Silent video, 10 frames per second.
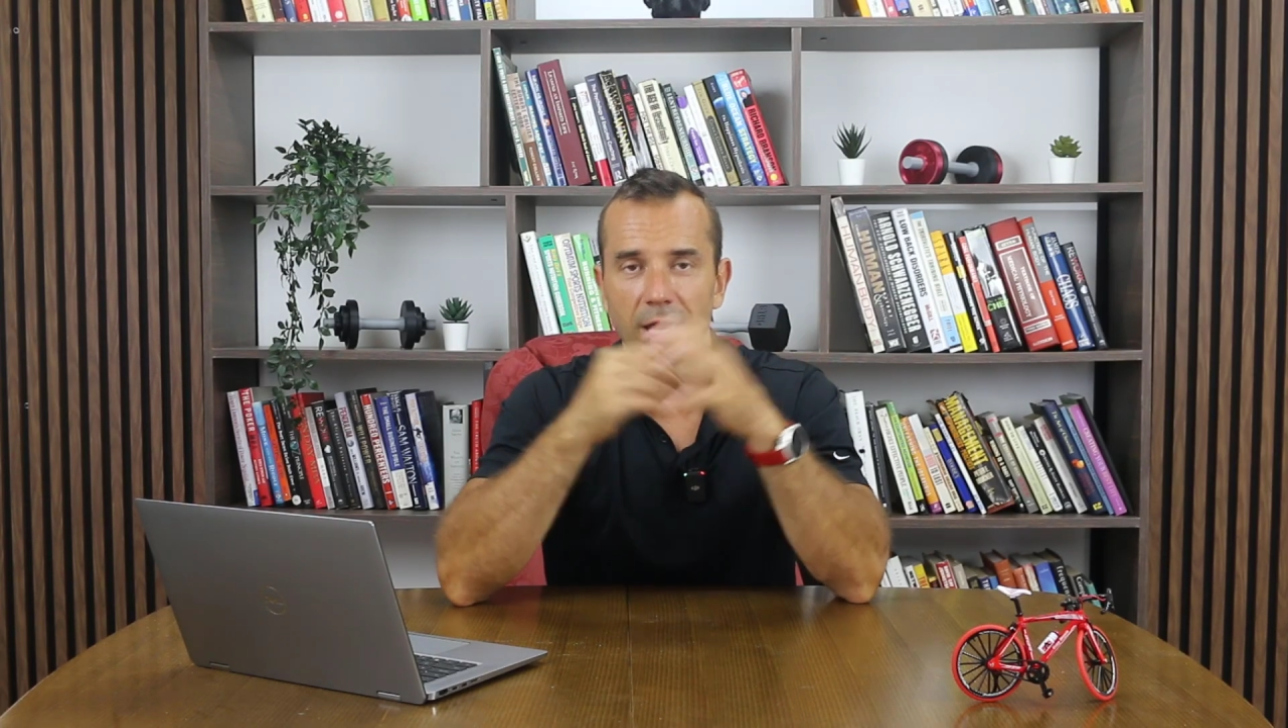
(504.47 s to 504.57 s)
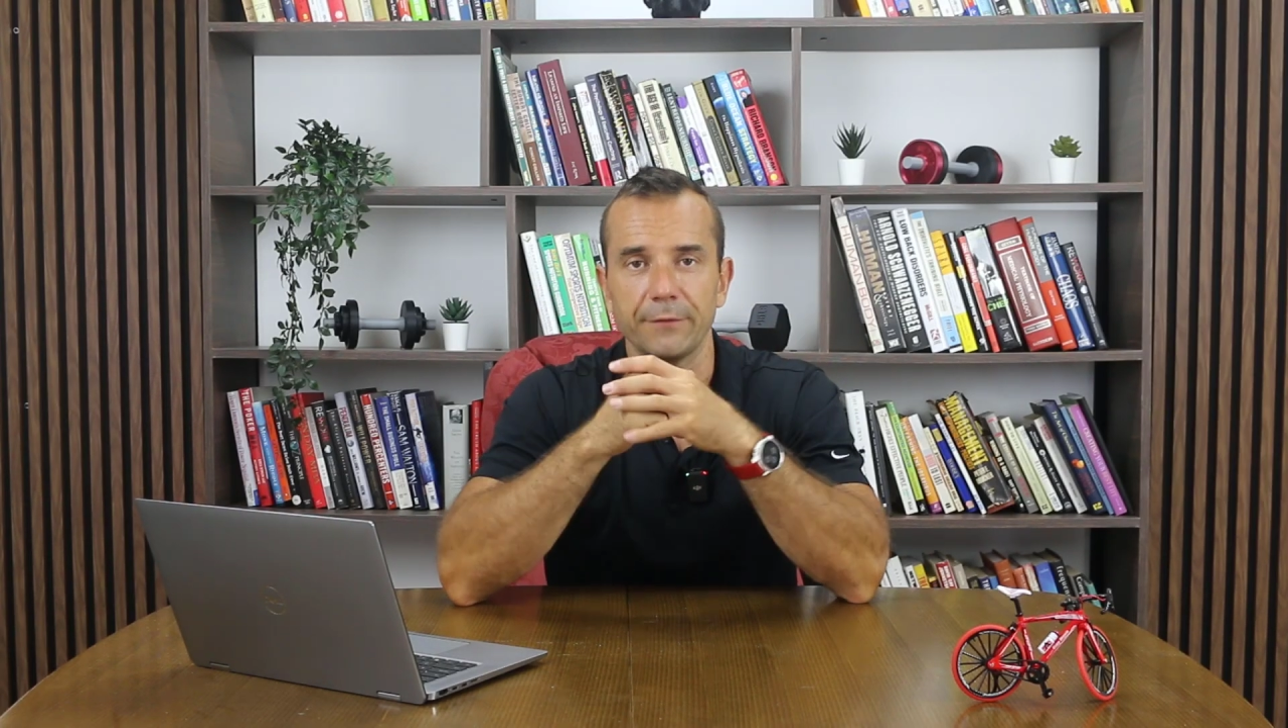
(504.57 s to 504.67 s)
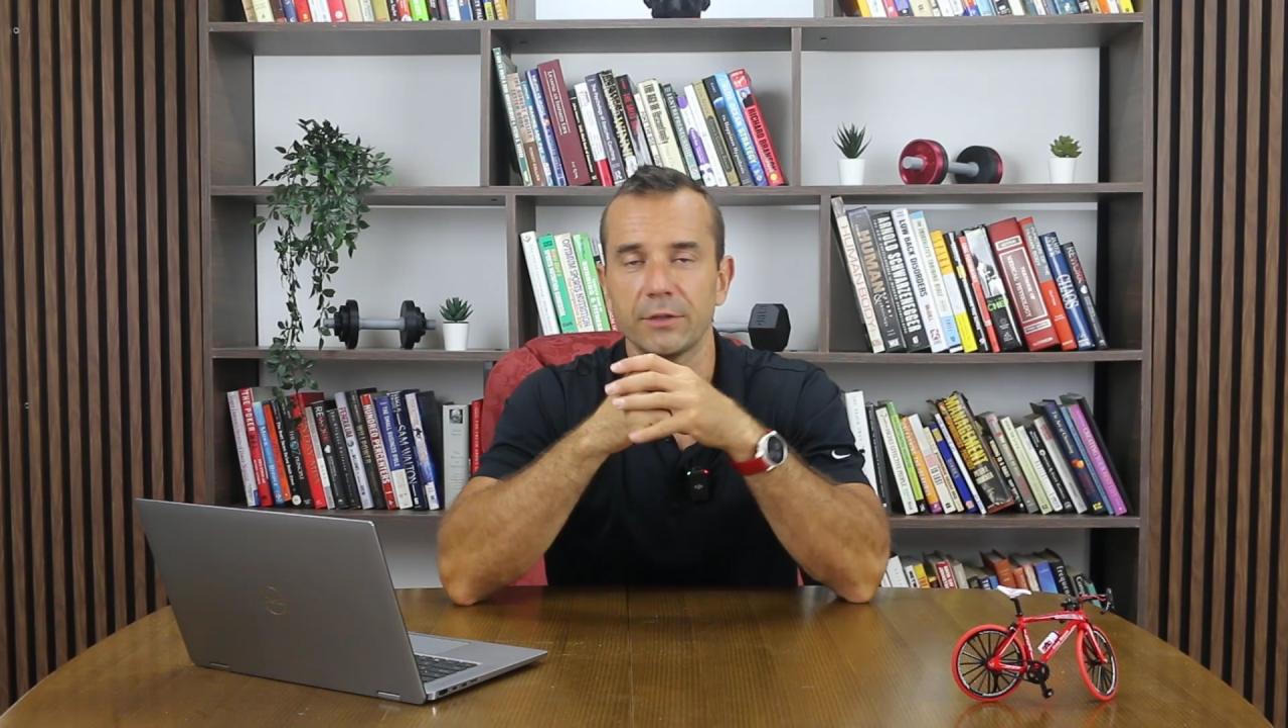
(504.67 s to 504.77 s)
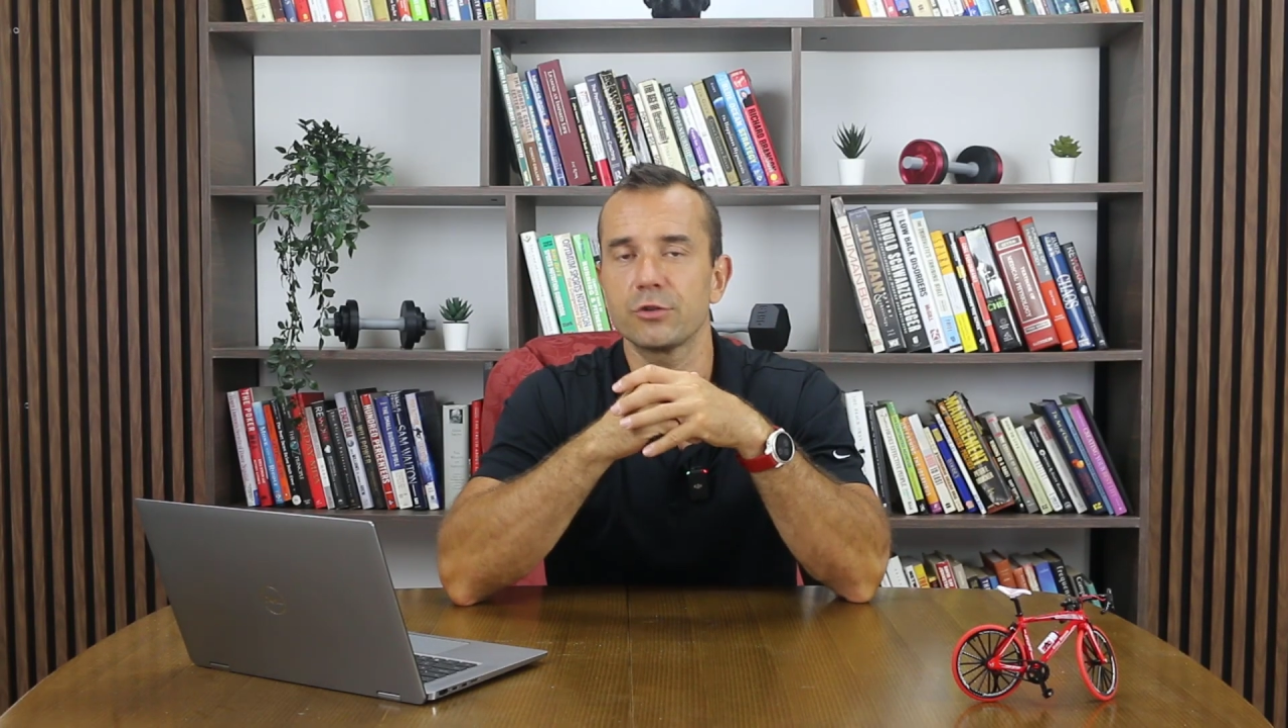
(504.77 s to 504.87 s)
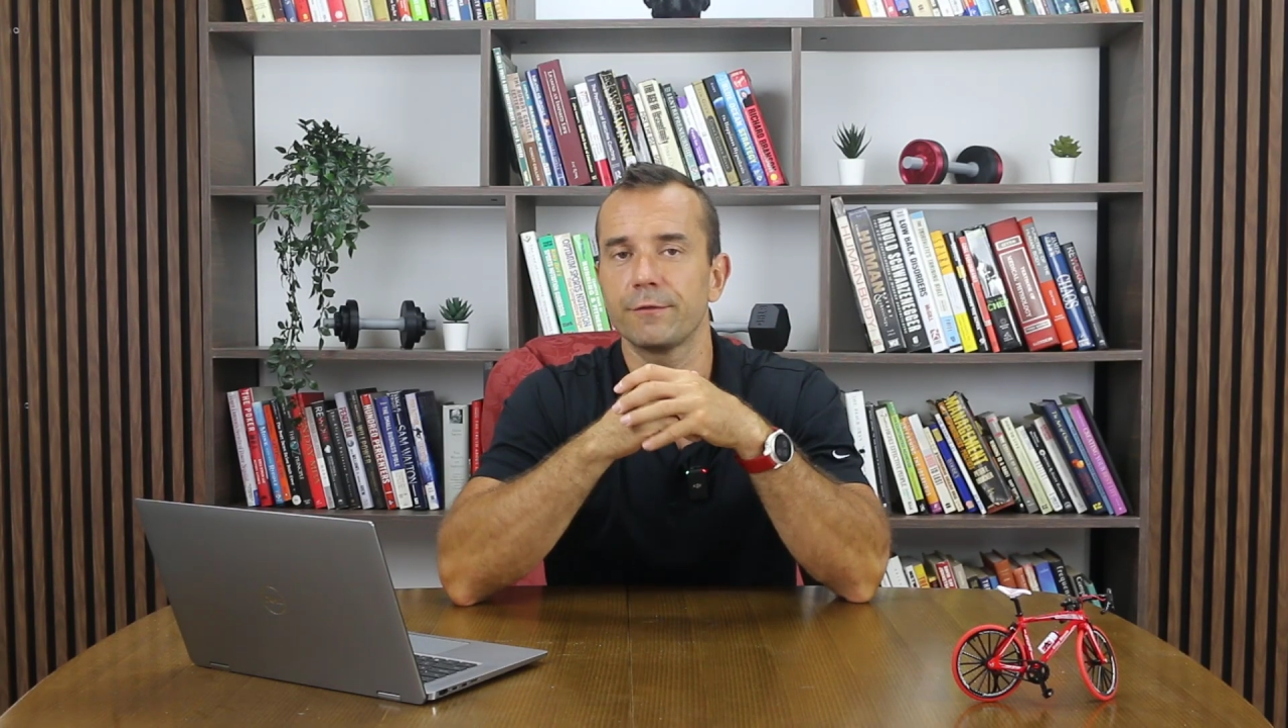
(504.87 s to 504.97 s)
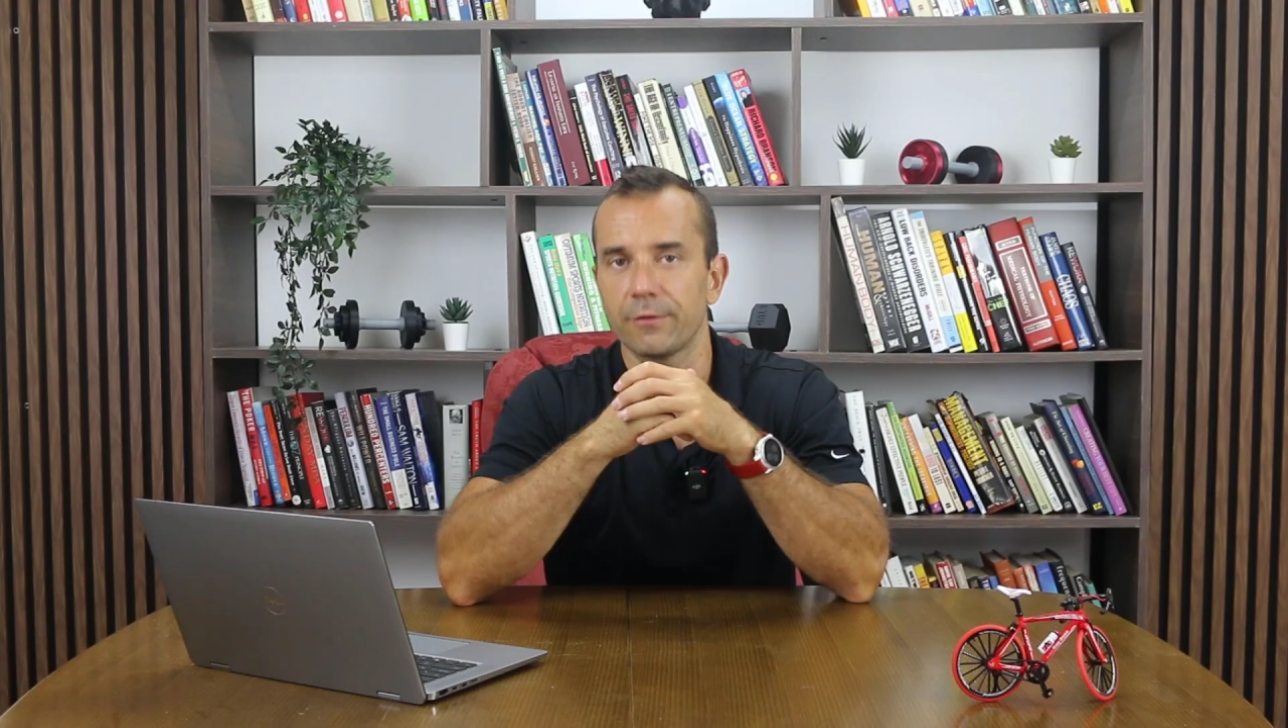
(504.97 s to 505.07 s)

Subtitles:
life that you've